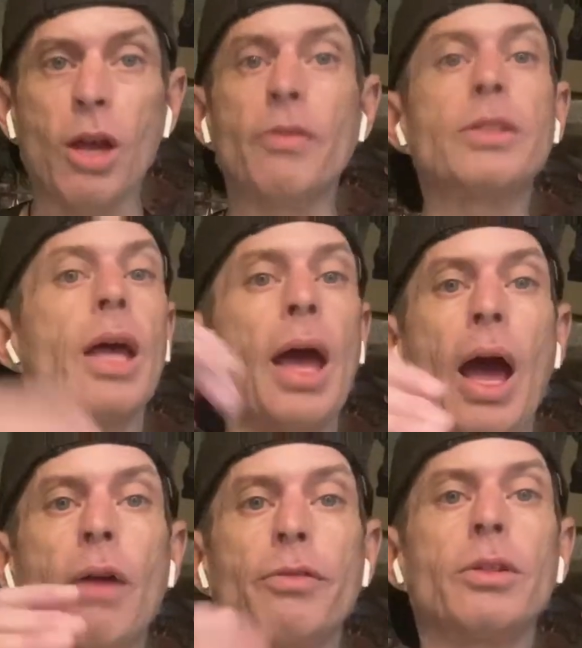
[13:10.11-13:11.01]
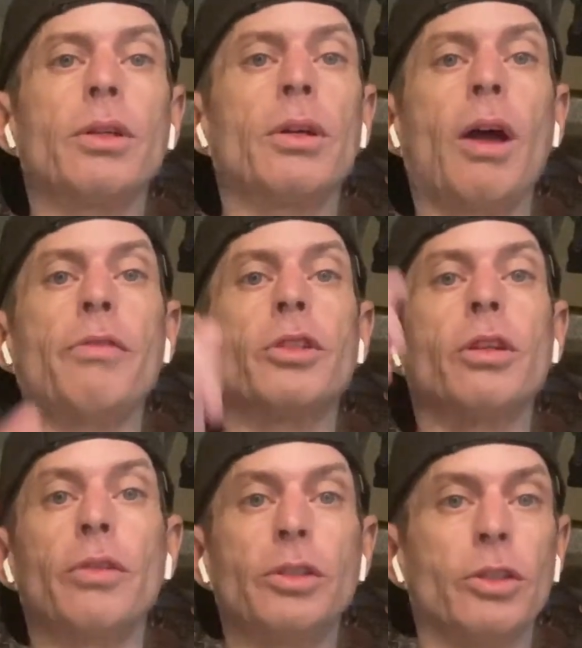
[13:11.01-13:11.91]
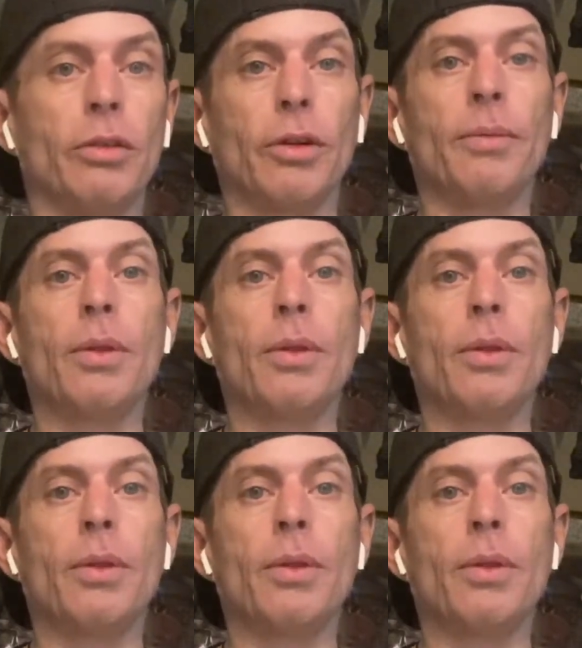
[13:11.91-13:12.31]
office, out for, out for delivery, delivery.